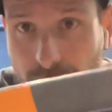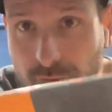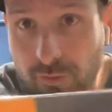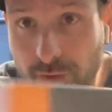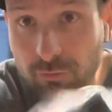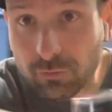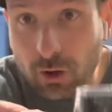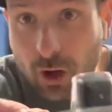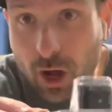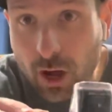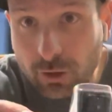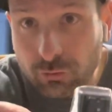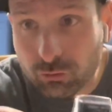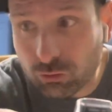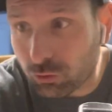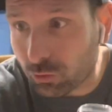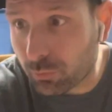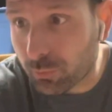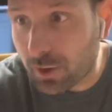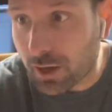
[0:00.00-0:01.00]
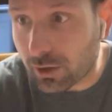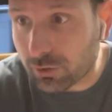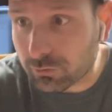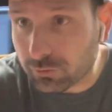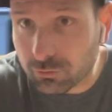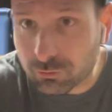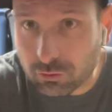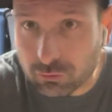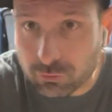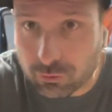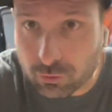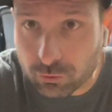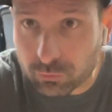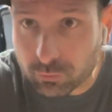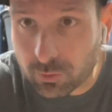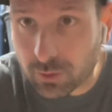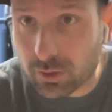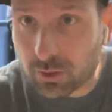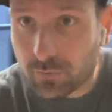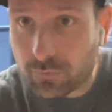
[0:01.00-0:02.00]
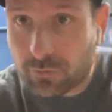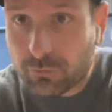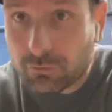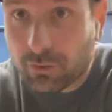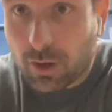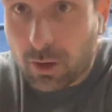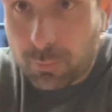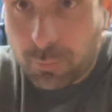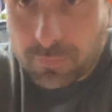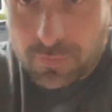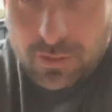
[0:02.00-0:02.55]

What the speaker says: this hot shoe mount. It just goes right on the top of the